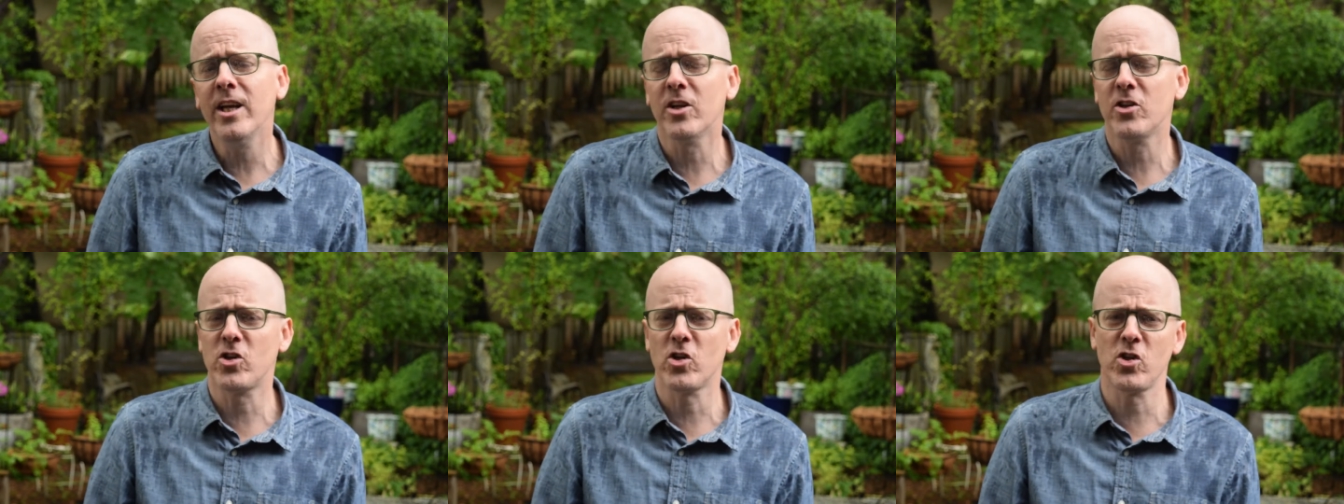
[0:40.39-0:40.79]
I
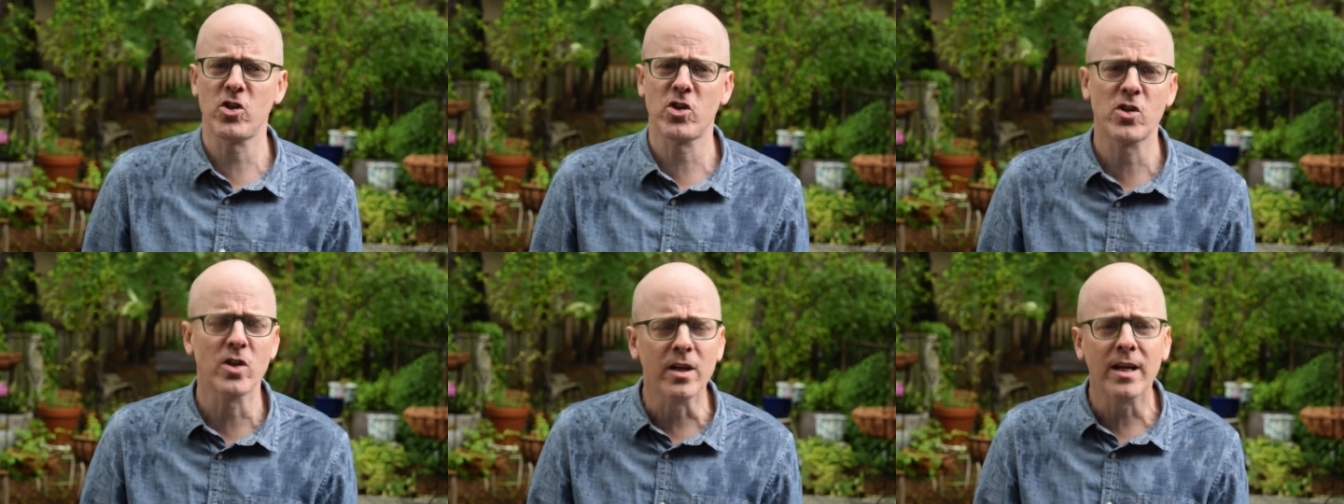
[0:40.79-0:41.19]
just
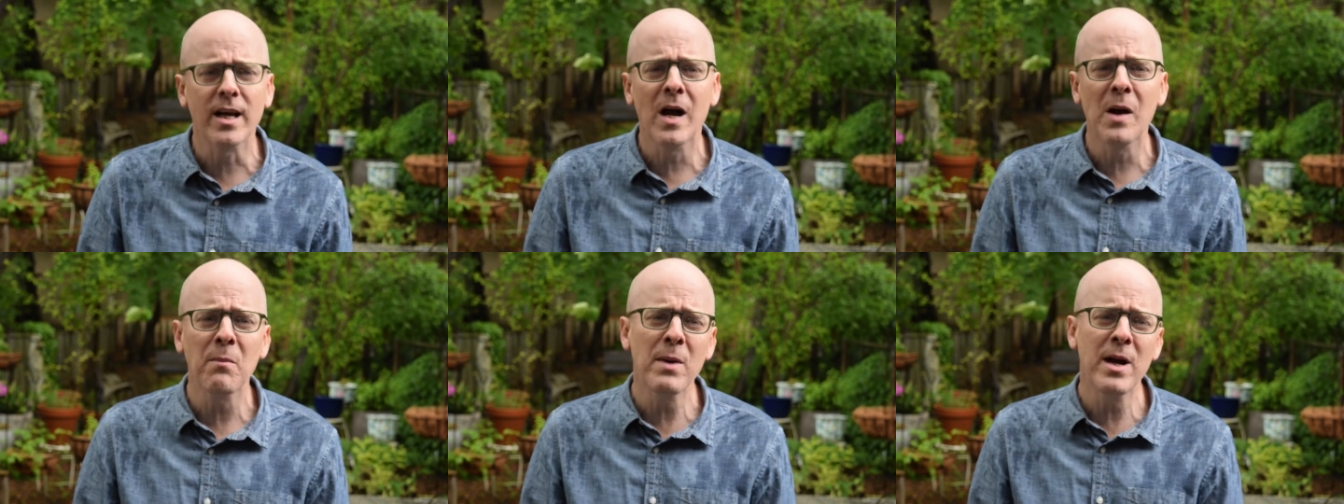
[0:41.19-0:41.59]
stick
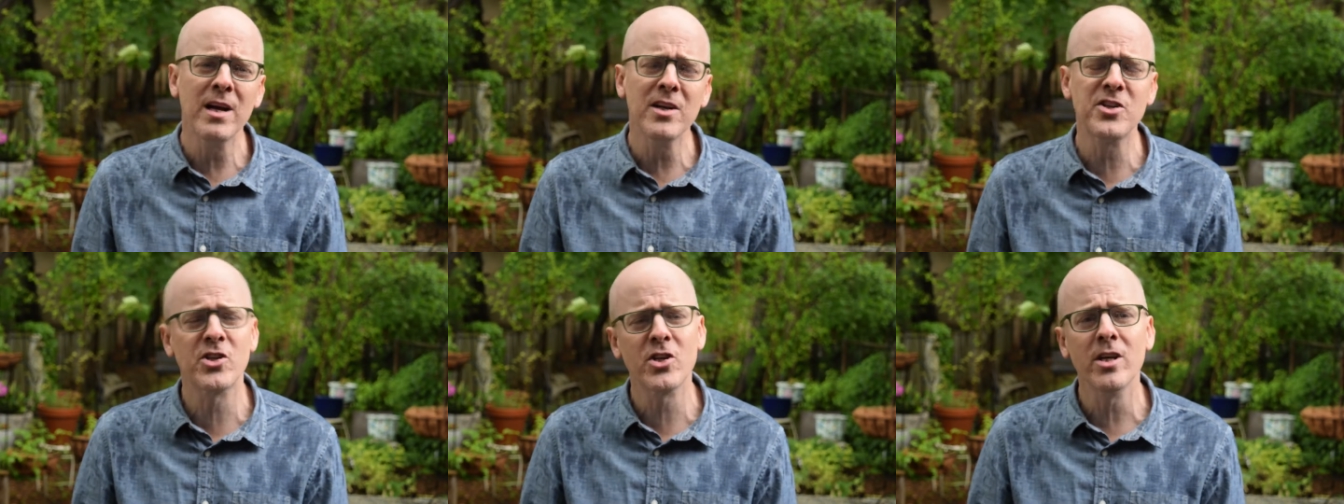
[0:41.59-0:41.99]
out
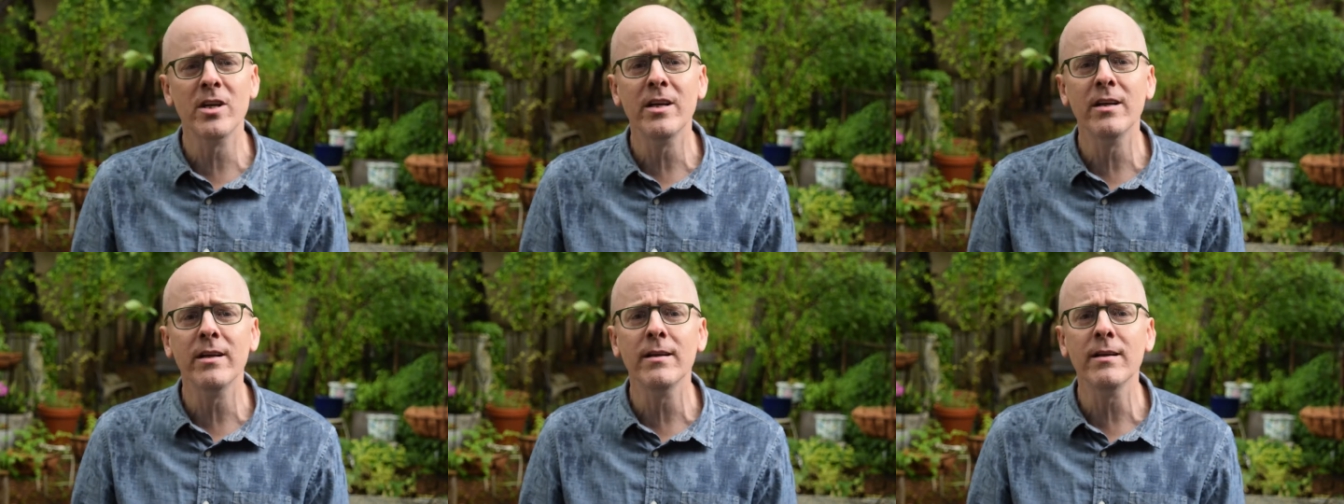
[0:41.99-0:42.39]
my
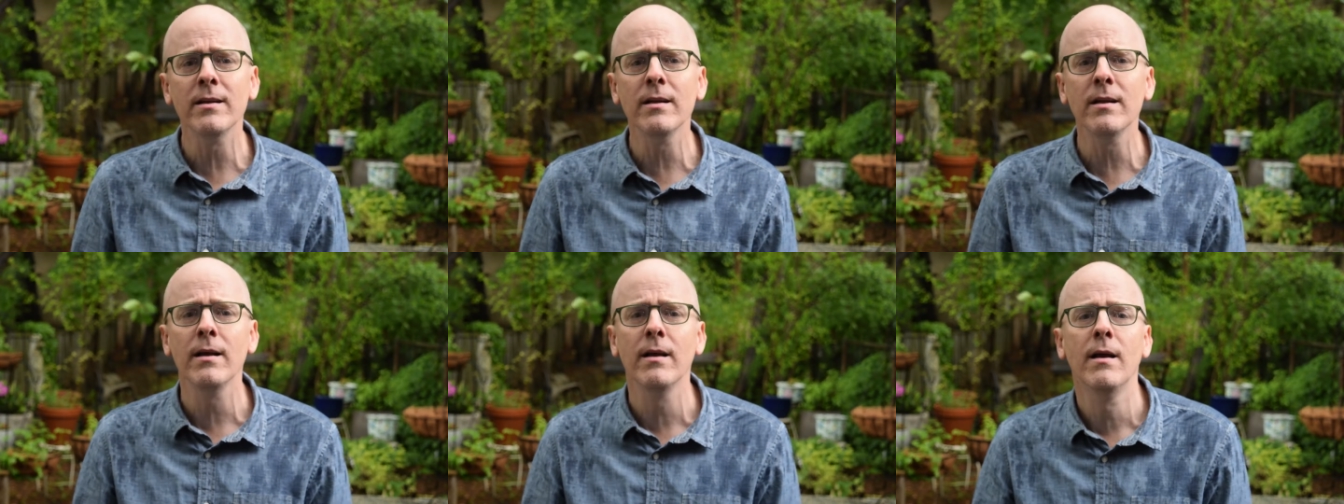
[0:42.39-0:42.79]

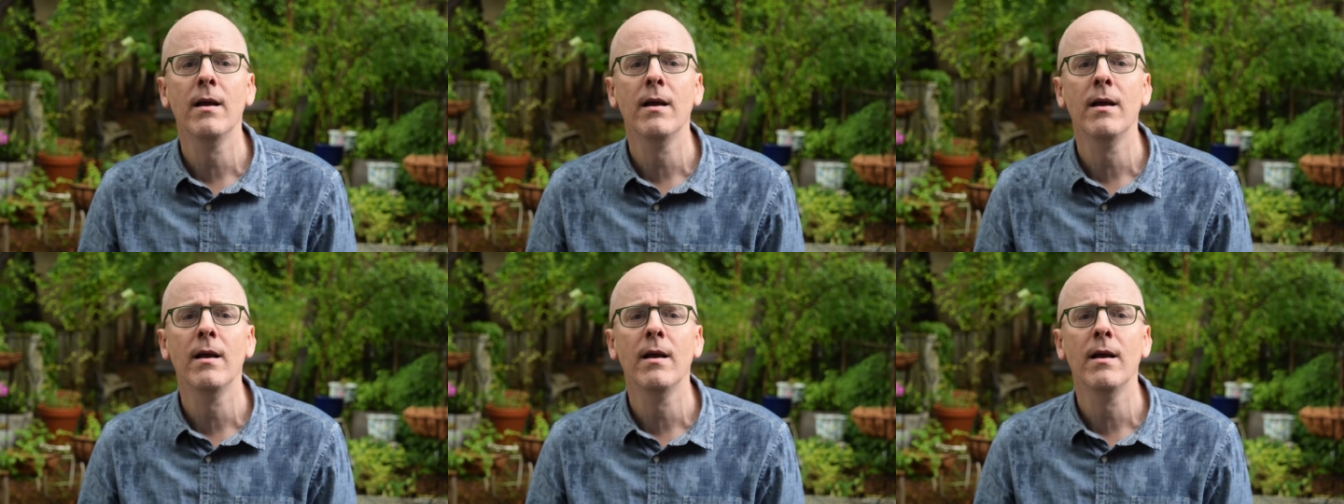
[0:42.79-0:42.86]
chin